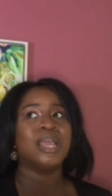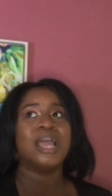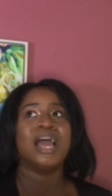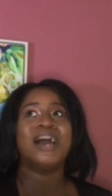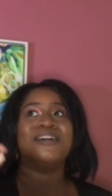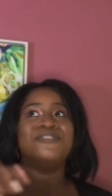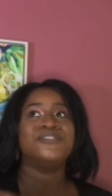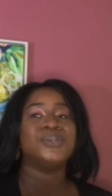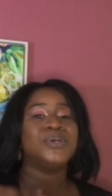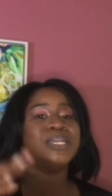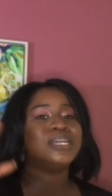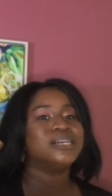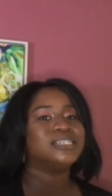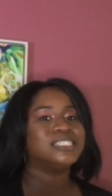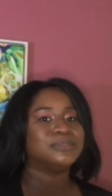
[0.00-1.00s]
A few
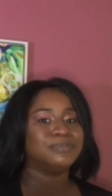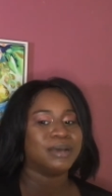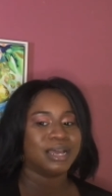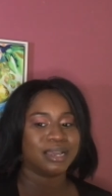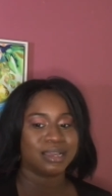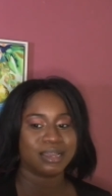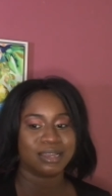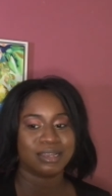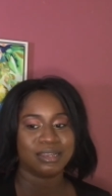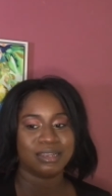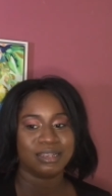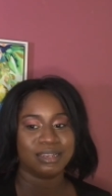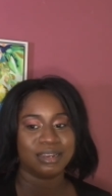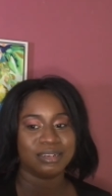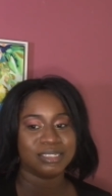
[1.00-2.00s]
years back,
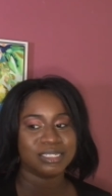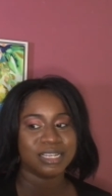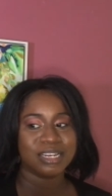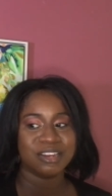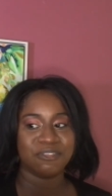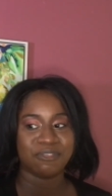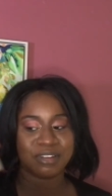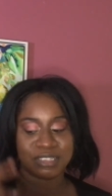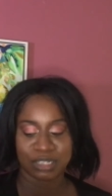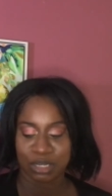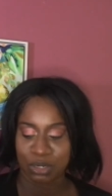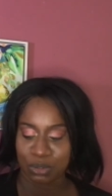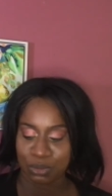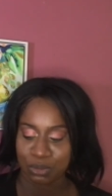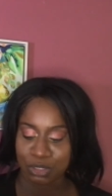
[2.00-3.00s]
this is a different
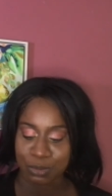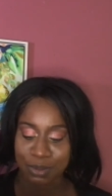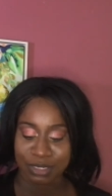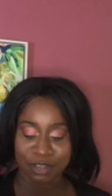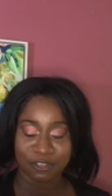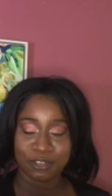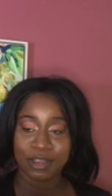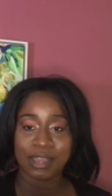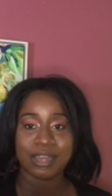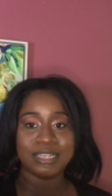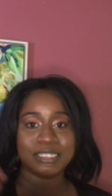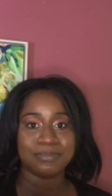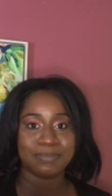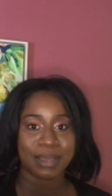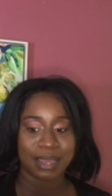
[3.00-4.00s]
account, but a few years
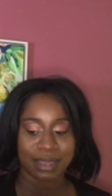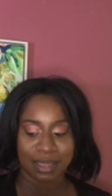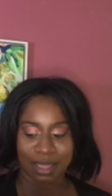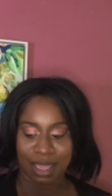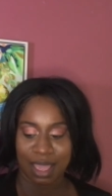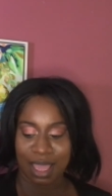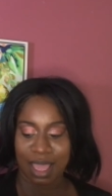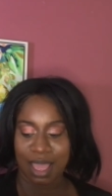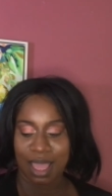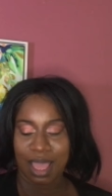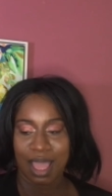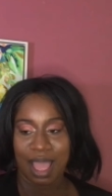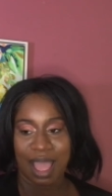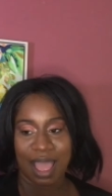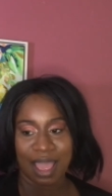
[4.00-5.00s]
back,
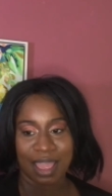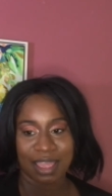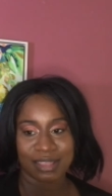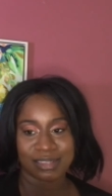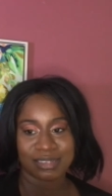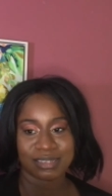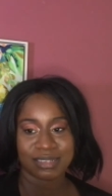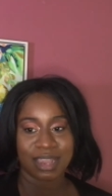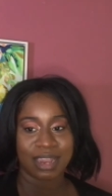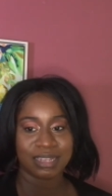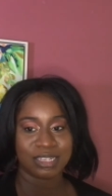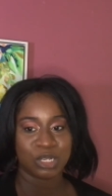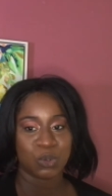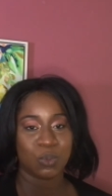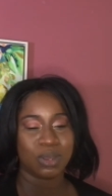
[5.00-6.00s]
I
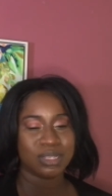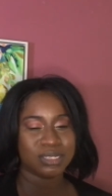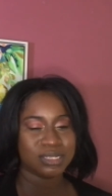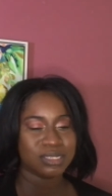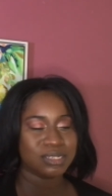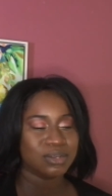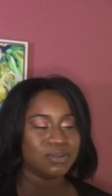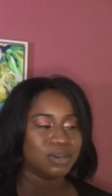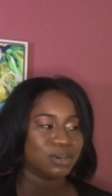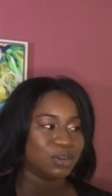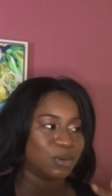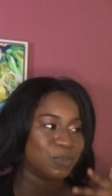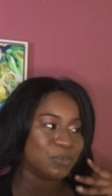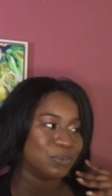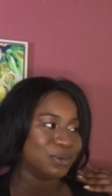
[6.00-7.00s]
started wanting to go on
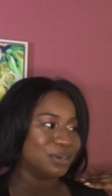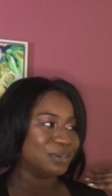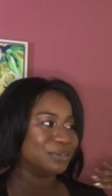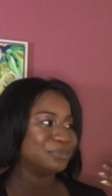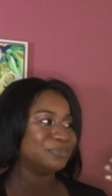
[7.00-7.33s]
Upwork,